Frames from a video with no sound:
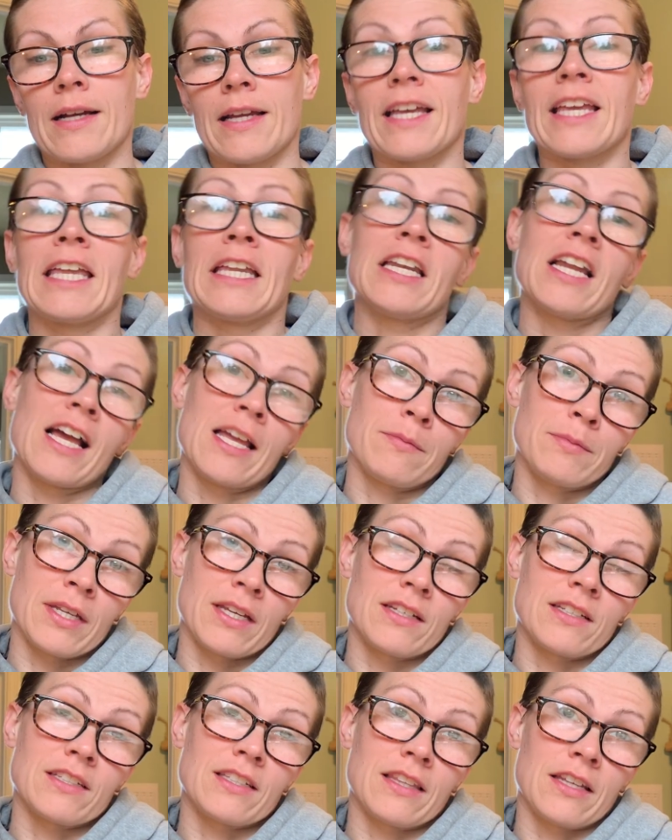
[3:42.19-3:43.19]
Again, I'm
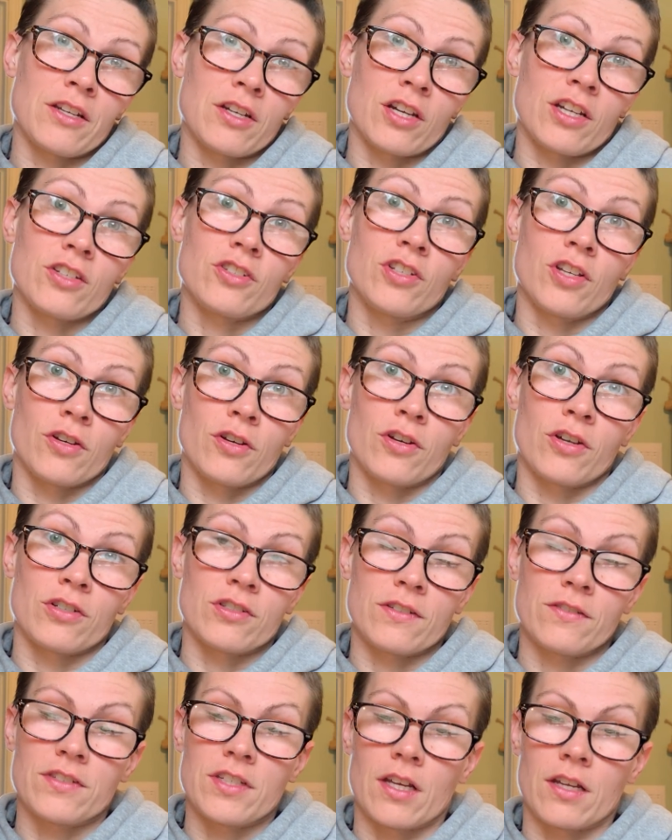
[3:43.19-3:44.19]
Tanis Coralee
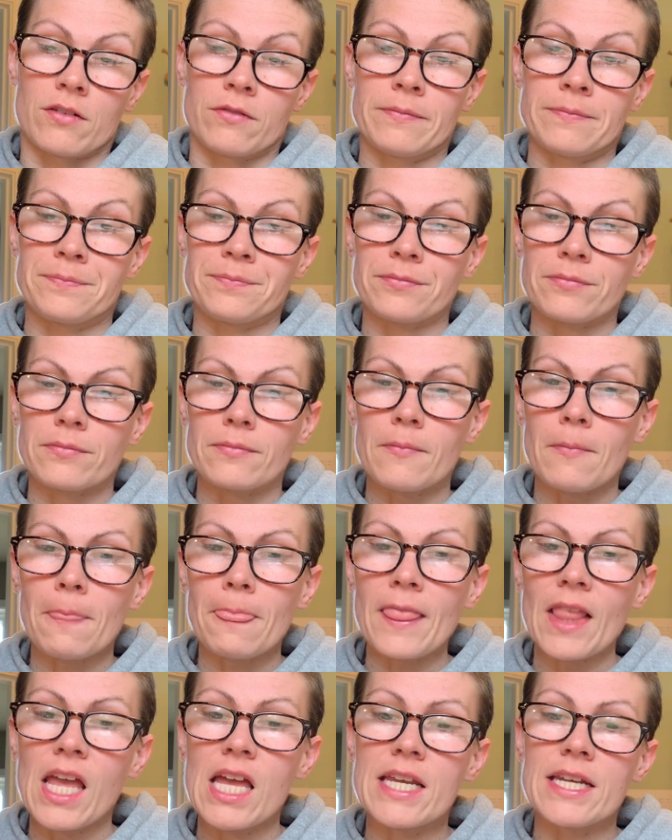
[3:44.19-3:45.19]
Leonhardi of Seattle.
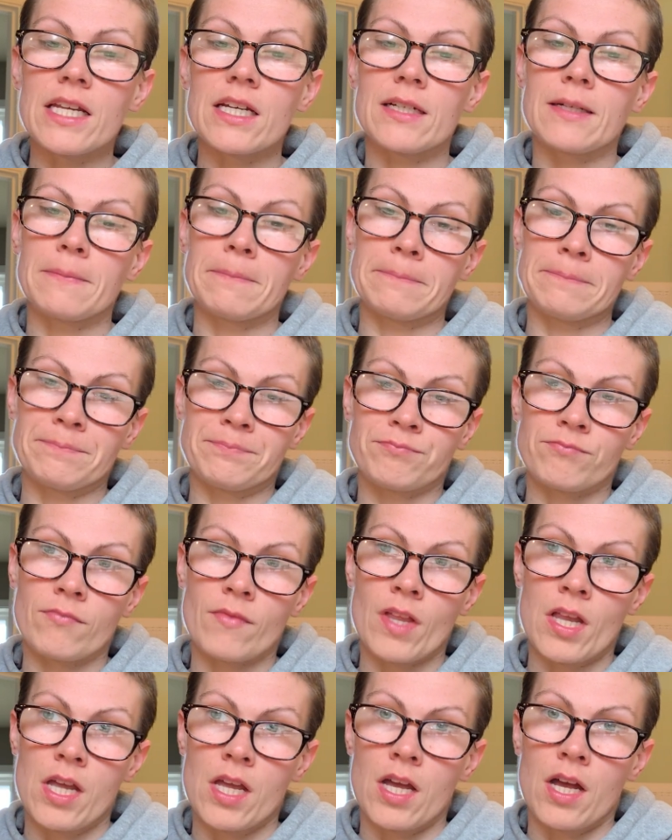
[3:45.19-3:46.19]
And
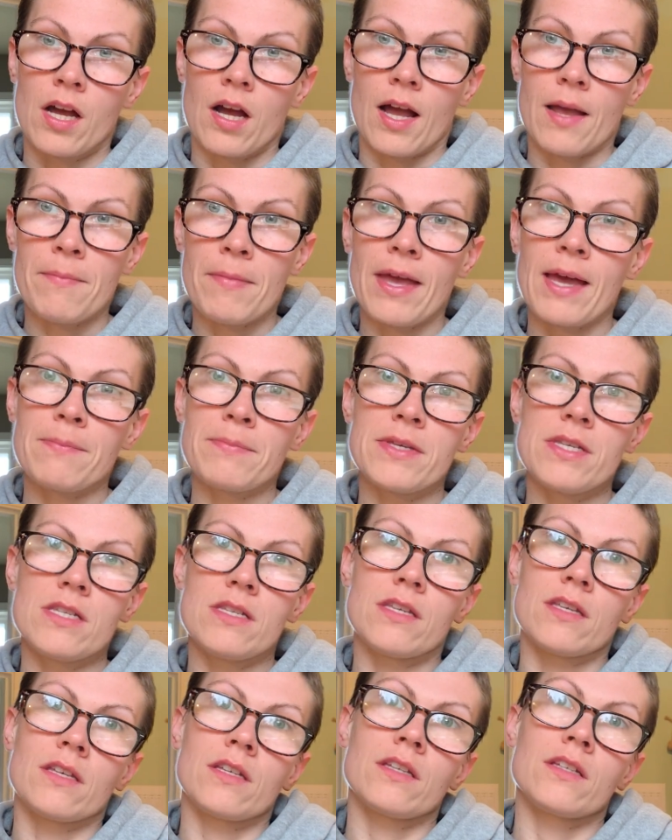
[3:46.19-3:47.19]
I'm
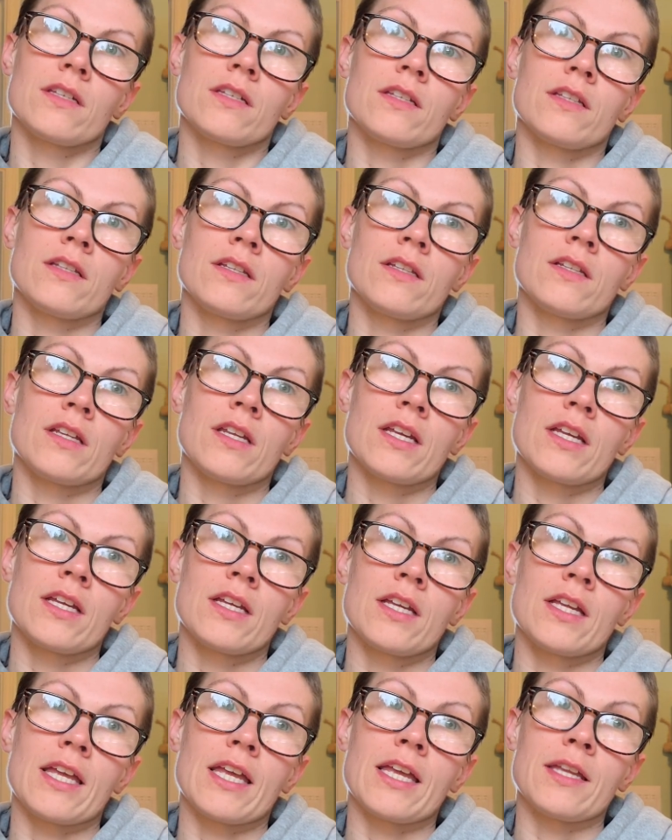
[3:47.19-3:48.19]
happy
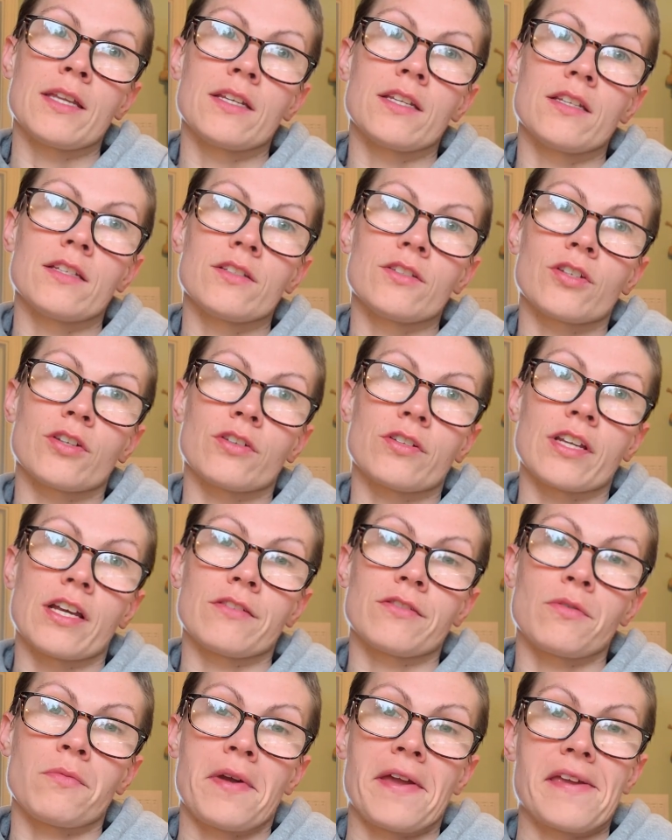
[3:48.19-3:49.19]
it turned
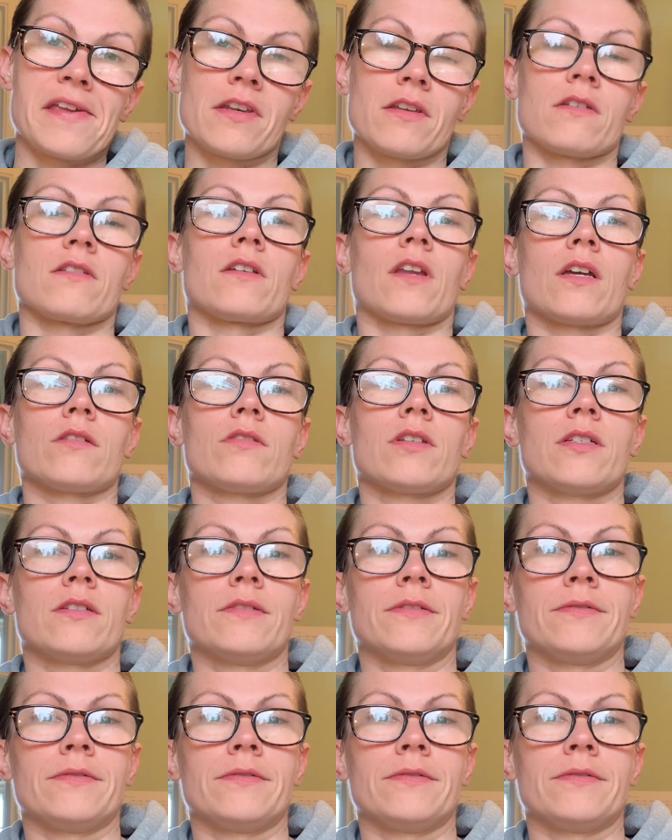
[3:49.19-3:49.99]
out the way it turned out.